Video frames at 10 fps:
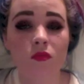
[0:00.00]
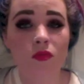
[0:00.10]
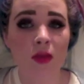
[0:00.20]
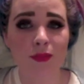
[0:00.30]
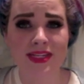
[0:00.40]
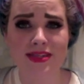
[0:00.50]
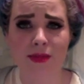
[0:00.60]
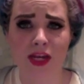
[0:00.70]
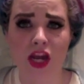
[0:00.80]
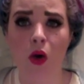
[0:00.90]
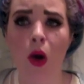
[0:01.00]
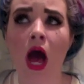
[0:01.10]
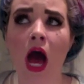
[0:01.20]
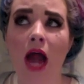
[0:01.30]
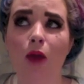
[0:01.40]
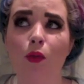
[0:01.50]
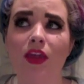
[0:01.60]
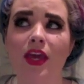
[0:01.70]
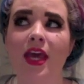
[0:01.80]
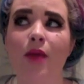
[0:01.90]
please let me know. I
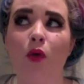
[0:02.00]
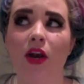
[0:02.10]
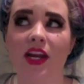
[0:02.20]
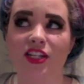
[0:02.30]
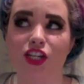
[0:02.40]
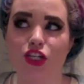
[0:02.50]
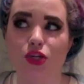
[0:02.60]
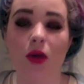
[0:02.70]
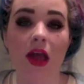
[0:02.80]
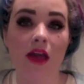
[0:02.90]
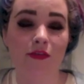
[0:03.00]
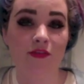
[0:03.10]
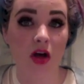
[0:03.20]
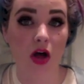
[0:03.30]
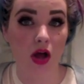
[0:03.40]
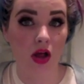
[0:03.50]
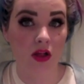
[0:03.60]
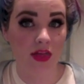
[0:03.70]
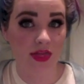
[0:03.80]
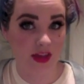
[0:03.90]
really am wanting to do a
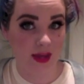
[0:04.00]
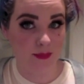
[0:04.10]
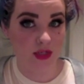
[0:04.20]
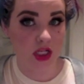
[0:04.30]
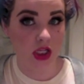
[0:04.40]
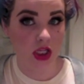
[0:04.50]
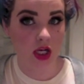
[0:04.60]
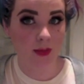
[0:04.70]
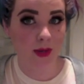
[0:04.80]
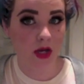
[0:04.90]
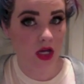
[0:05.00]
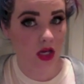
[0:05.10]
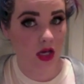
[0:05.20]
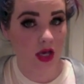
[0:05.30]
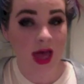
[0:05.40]
fall themed lookbook.